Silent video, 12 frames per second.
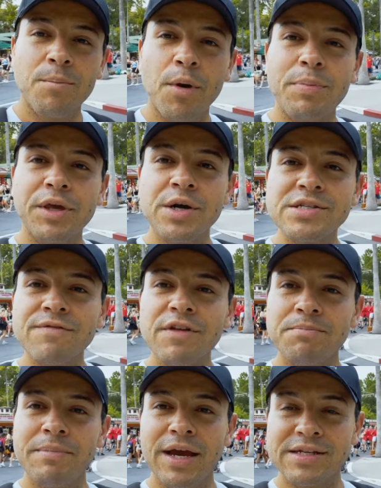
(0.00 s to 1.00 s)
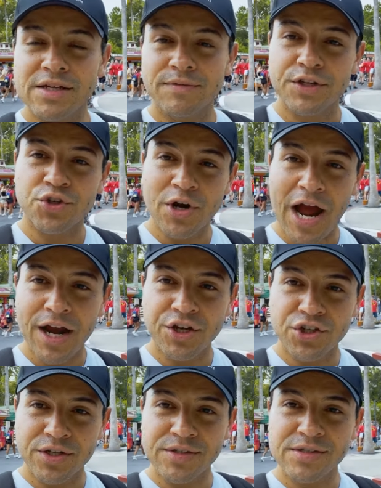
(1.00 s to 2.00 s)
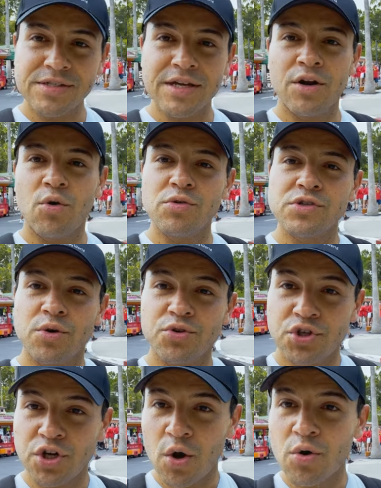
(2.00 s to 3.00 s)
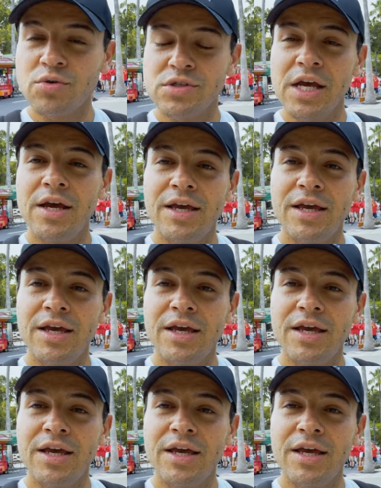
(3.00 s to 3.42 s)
But because of the mix of attractions and also shows